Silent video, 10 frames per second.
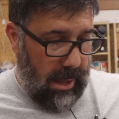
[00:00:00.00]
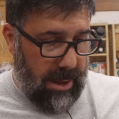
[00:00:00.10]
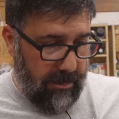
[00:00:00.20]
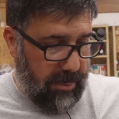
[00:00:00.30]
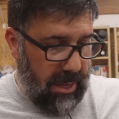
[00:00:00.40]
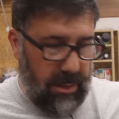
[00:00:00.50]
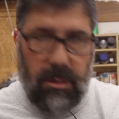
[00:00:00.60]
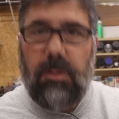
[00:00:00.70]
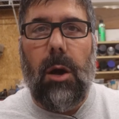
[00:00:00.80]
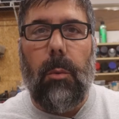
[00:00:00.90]
But
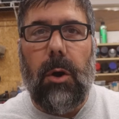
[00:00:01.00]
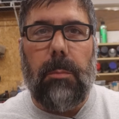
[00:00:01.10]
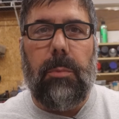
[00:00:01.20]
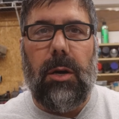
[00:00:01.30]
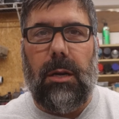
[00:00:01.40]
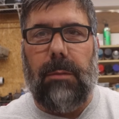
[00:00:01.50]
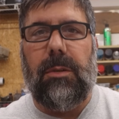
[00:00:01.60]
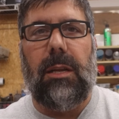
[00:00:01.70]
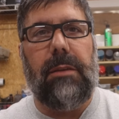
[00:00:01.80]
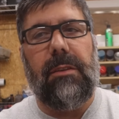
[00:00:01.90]
there's nowhere to put them.
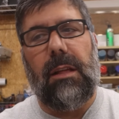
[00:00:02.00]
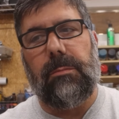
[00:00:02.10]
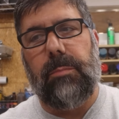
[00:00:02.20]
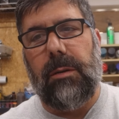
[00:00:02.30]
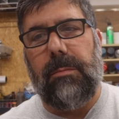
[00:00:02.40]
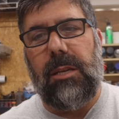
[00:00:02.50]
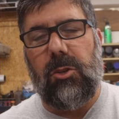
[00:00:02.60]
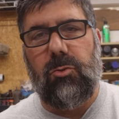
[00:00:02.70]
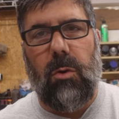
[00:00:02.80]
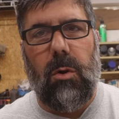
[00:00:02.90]
You'll either have to put them in a
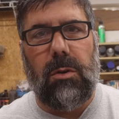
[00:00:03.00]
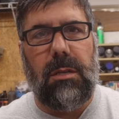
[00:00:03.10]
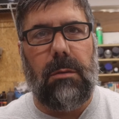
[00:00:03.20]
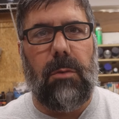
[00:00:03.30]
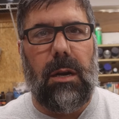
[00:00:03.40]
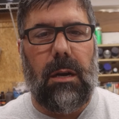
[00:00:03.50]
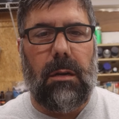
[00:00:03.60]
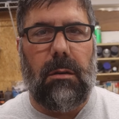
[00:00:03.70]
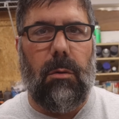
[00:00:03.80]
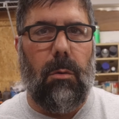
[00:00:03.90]
drawer
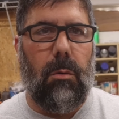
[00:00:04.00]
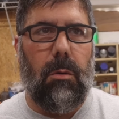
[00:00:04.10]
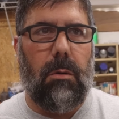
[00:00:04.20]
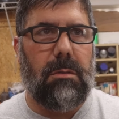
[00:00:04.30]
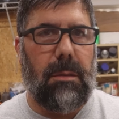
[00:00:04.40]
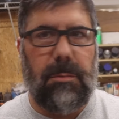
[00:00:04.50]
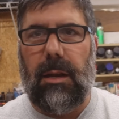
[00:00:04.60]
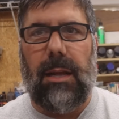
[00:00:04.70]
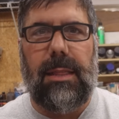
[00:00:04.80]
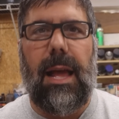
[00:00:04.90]
somewhere or something
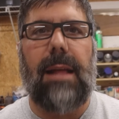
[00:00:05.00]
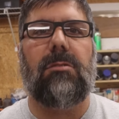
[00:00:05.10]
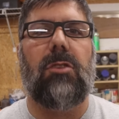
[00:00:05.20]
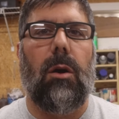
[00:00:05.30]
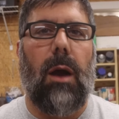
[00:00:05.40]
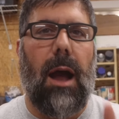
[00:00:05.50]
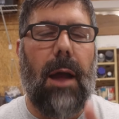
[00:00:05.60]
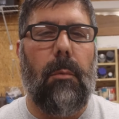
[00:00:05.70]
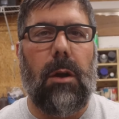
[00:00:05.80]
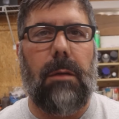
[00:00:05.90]
like that. So
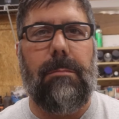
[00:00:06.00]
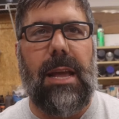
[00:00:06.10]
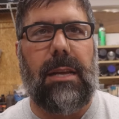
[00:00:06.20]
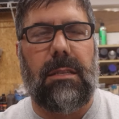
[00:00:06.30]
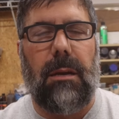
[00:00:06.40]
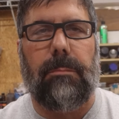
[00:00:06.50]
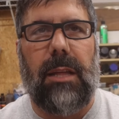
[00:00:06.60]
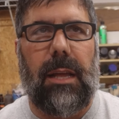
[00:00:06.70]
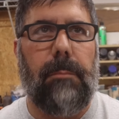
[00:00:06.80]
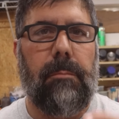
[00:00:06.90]
I want to make
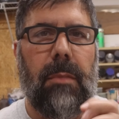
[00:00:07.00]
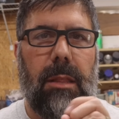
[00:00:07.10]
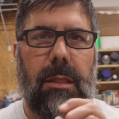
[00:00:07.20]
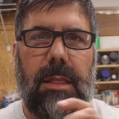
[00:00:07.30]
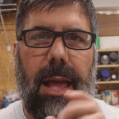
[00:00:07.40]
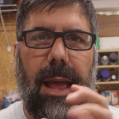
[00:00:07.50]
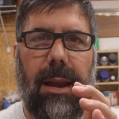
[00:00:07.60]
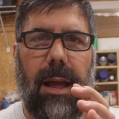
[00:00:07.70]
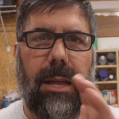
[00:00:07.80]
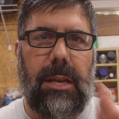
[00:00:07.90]
something
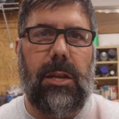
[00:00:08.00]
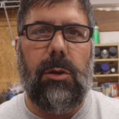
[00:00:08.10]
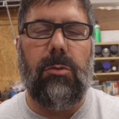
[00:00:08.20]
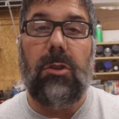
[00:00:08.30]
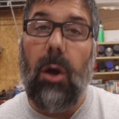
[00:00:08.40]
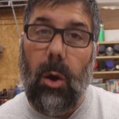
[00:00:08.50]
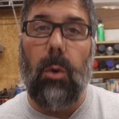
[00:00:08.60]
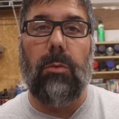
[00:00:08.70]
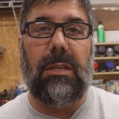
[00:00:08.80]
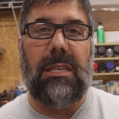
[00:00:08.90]
that I can use to
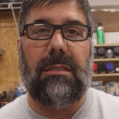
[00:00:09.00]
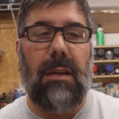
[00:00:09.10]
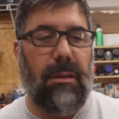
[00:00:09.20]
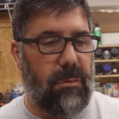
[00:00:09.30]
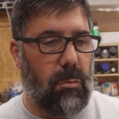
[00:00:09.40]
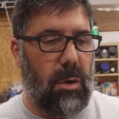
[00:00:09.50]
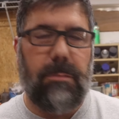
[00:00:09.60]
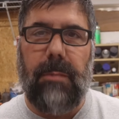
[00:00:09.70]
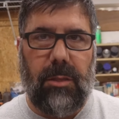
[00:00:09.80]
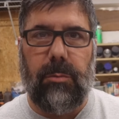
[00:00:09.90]
hold this stuff
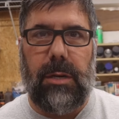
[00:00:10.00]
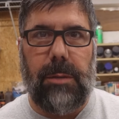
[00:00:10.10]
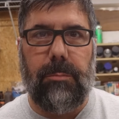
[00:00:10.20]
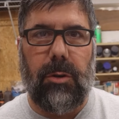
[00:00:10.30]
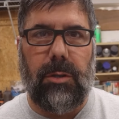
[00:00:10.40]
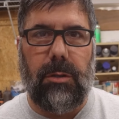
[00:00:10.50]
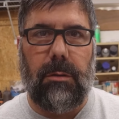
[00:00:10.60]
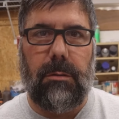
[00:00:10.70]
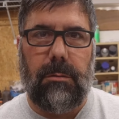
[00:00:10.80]
with my 3D printer.